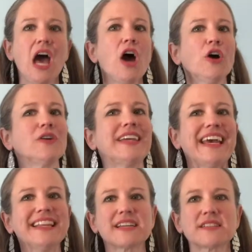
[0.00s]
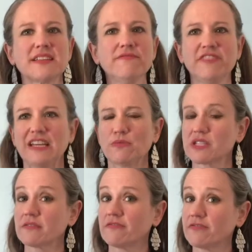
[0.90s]
Her Gaelic symphony was
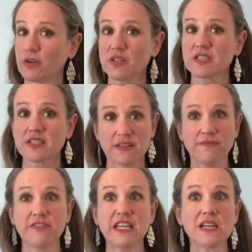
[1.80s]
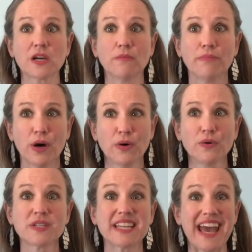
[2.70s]
the first symphony
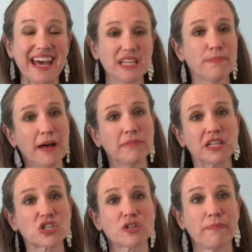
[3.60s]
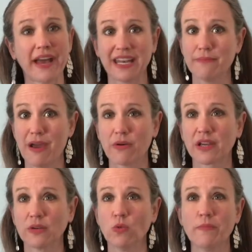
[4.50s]
composed and published by an
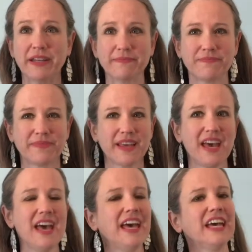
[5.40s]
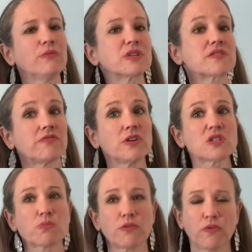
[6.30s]
American woman. It was
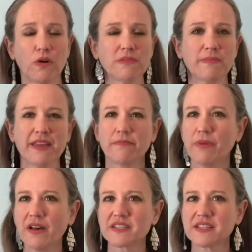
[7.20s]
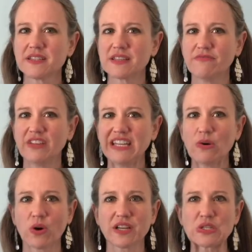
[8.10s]
first performed by the Boston Symphony
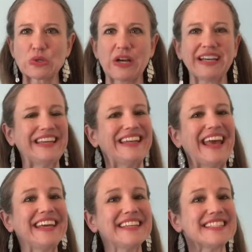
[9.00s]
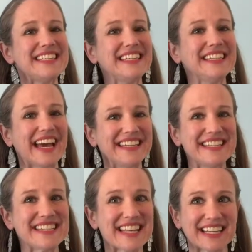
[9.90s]
Orchestra in
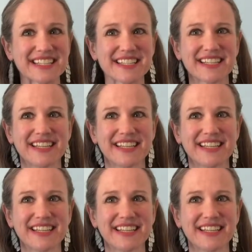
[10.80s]
1896.